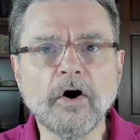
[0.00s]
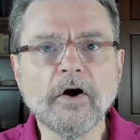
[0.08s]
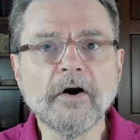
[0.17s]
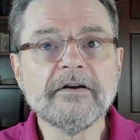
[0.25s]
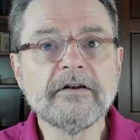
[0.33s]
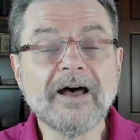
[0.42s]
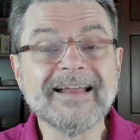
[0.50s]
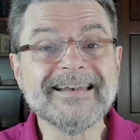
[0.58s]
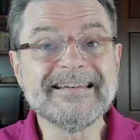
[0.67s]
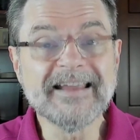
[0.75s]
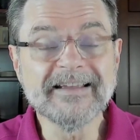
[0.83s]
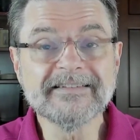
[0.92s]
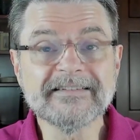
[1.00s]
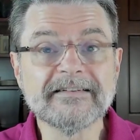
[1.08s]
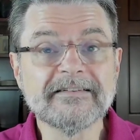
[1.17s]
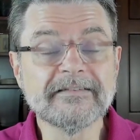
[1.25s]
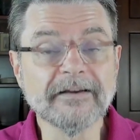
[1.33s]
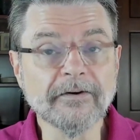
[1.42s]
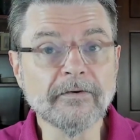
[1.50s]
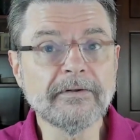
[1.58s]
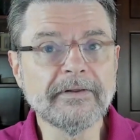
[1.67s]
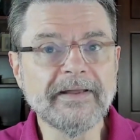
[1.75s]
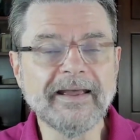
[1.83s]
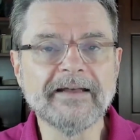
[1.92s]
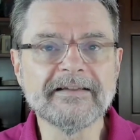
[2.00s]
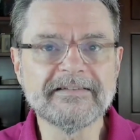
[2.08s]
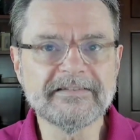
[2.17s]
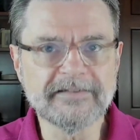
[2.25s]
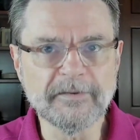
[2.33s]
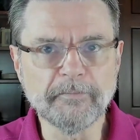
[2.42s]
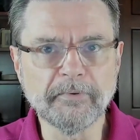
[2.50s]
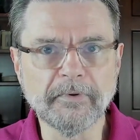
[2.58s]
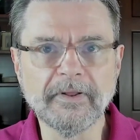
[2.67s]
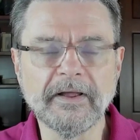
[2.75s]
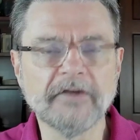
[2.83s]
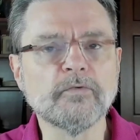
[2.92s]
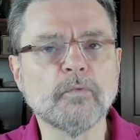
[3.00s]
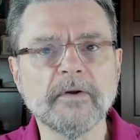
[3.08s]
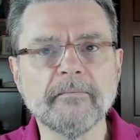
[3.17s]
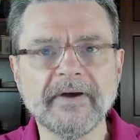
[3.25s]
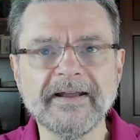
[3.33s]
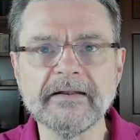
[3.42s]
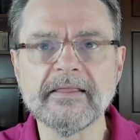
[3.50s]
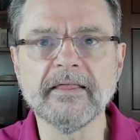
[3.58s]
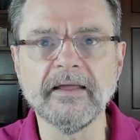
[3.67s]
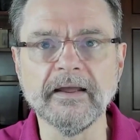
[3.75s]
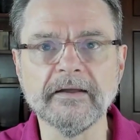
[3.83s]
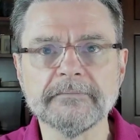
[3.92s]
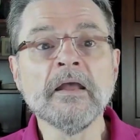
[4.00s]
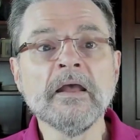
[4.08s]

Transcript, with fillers: are not necessarily as simple as one might think.